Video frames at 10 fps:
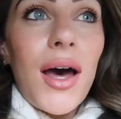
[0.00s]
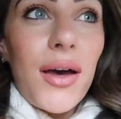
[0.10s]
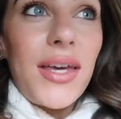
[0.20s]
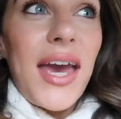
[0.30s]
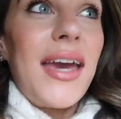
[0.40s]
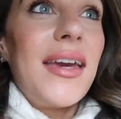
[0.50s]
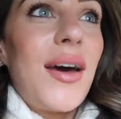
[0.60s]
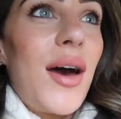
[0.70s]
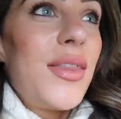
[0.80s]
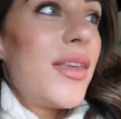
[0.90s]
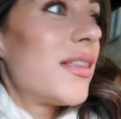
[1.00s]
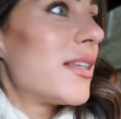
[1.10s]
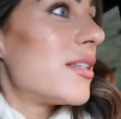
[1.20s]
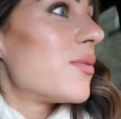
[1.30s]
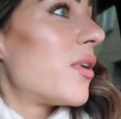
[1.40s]
Okay, I think
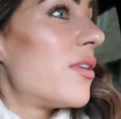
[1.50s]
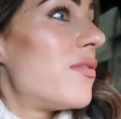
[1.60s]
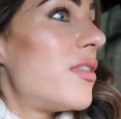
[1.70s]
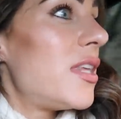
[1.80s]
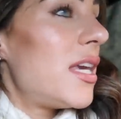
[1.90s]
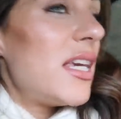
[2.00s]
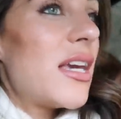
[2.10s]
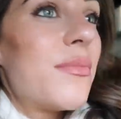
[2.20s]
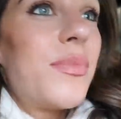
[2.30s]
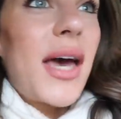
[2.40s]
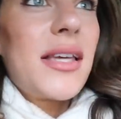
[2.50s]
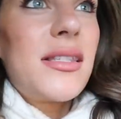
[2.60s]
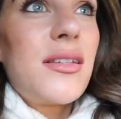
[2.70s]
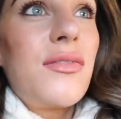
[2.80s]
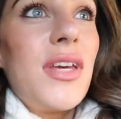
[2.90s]
this is one of the
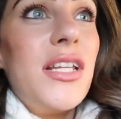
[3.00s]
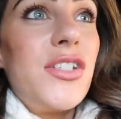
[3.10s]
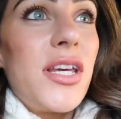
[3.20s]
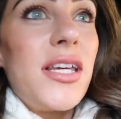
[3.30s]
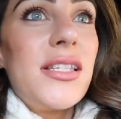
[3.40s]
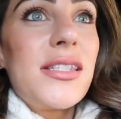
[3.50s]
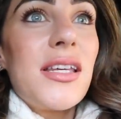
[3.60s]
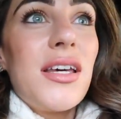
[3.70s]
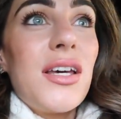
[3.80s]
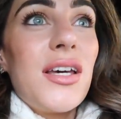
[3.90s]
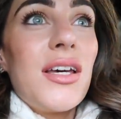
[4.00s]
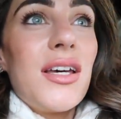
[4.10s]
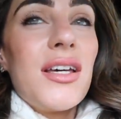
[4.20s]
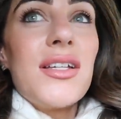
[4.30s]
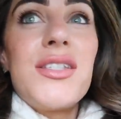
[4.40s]
best villages
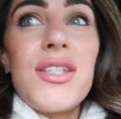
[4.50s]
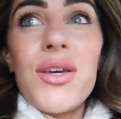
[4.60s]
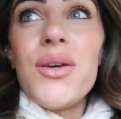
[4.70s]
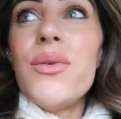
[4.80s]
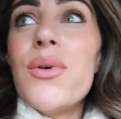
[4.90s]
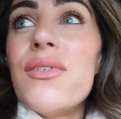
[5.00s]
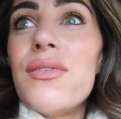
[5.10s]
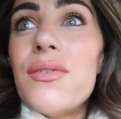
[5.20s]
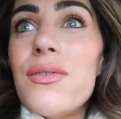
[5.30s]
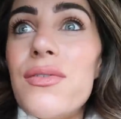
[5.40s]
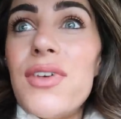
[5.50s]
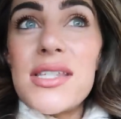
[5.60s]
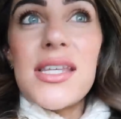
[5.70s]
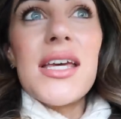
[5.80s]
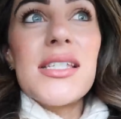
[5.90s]
to
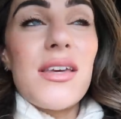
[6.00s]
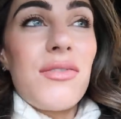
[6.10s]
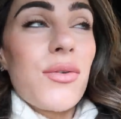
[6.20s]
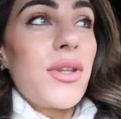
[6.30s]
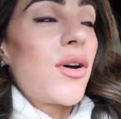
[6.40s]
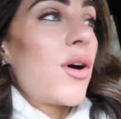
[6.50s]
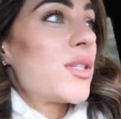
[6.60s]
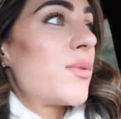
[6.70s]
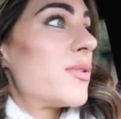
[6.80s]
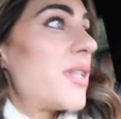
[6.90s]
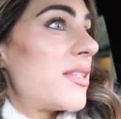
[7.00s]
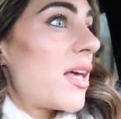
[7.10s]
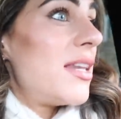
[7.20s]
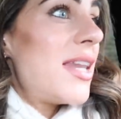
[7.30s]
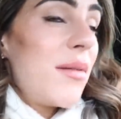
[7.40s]
visit if you're in the Cotswolds. There's
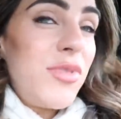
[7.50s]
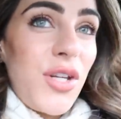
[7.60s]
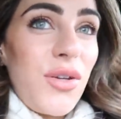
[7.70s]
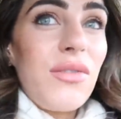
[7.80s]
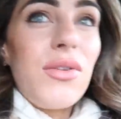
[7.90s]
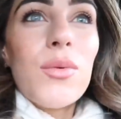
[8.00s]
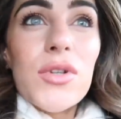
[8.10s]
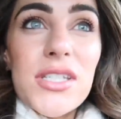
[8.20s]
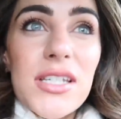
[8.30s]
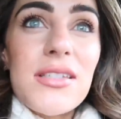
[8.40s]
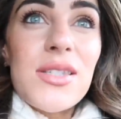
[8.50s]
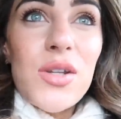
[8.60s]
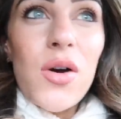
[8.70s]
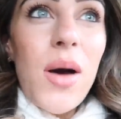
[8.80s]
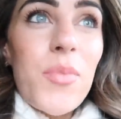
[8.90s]
a Neptune if you want to
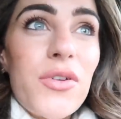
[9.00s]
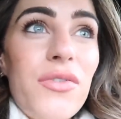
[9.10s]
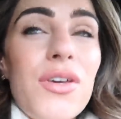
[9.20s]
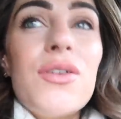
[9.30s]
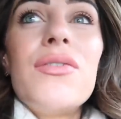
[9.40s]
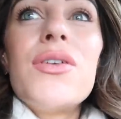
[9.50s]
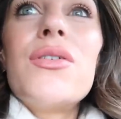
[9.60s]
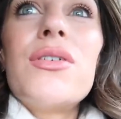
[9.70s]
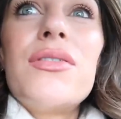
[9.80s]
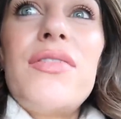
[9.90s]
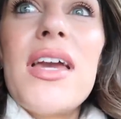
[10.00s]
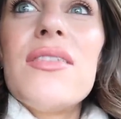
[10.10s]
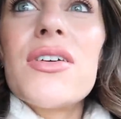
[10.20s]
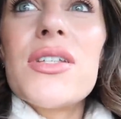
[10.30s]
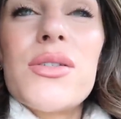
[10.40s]
stock up on a few of your
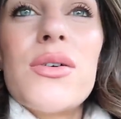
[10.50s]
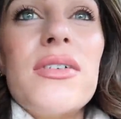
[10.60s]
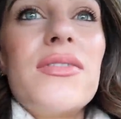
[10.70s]
favourite sort